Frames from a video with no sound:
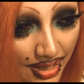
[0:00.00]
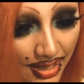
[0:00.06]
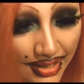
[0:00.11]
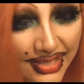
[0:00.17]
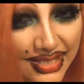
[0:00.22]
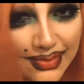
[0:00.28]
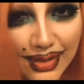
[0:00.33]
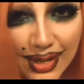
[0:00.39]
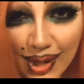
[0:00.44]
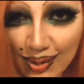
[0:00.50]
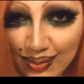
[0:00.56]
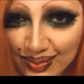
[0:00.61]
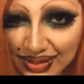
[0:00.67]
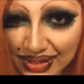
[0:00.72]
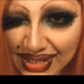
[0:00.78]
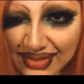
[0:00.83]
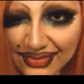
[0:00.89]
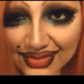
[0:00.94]
At least my own
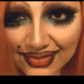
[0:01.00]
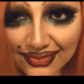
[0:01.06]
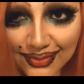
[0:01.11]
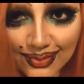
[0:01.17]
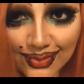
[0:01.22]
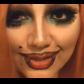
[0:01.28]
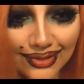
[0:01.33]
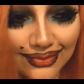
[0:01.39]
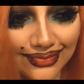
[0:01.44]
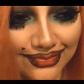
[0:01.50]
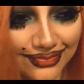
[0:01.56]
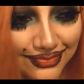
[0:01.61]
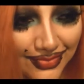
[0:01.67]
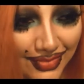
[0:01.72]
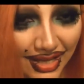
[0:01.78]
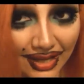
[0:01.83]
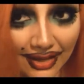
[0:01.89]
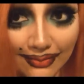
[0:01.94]
beliefs, if you will.
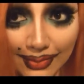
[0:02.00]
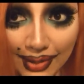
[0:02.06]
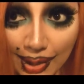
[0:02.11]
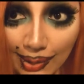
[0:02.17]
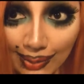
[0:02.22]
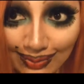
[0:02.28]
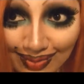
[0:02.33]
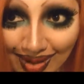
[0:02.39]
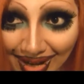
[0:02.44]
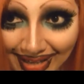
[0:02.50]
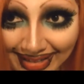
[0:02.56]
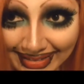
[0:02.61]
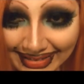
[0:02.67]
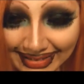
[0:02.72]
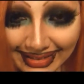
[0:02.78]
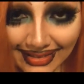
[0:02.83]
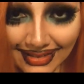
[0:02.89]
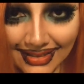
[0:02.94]
I have my own
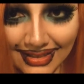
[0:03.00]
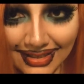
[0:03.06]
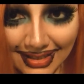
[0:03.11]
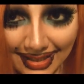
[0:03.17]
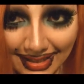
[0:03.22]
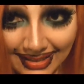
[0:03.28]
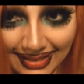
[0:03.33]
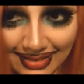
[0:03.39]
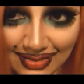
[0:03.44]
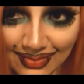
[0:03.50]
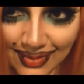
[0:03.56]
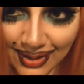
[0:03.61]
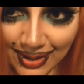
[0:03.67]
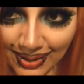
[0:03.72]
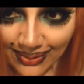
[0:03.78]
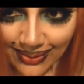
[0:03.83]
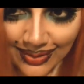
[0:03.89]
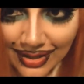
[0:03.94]
mind and
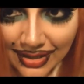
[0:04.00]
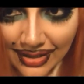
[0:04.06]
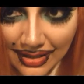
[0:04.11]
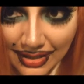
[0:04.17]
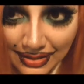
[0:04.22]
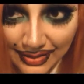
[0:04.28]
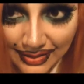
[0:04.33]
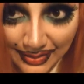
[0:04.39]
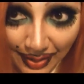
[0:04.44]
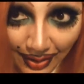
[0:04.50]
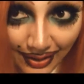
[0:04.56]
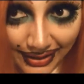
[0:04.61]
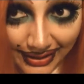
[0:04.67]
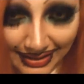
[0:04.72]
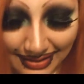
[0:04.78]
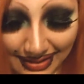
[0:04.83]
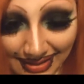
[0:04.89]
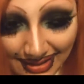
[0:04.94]
my own
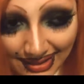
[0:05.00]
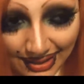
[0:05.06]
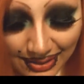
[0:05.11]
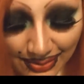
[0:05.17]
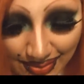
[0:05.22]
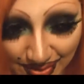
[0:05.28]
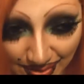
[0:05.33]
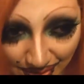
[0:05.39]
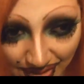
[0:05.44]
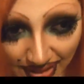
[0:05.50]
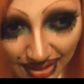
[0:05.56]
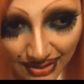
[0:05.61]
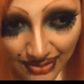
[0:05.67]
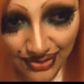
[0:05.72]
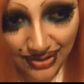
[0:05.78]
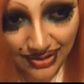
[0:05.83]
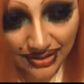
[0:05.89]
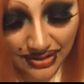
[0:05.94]
noggin that I use on
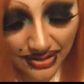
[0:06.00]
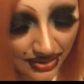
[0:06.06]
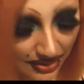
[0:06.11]
occasion.